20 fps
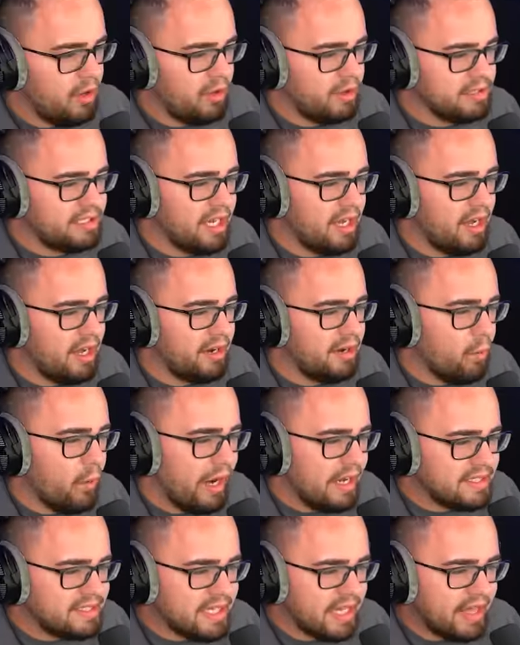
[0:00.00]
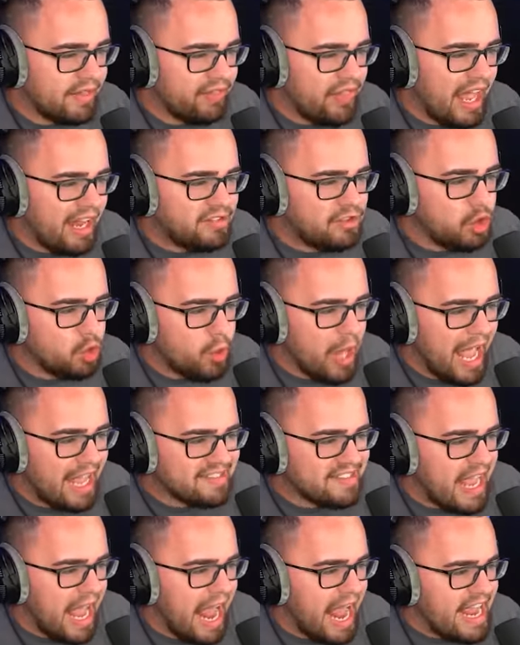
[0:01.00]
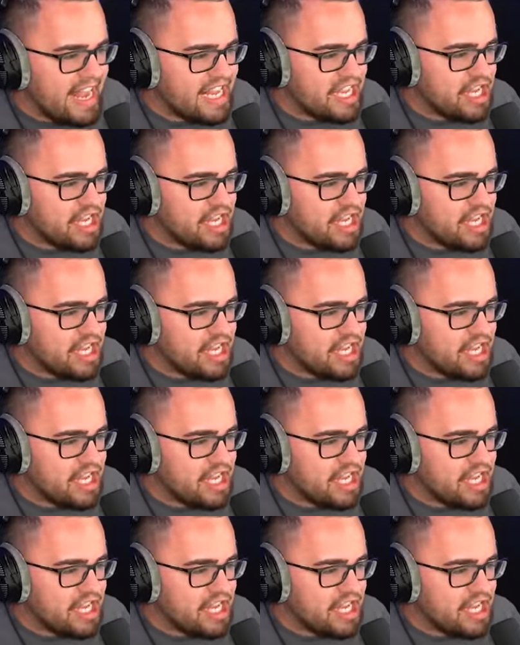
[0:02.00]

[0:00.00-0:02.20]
Hold on, wait a second. That dude has a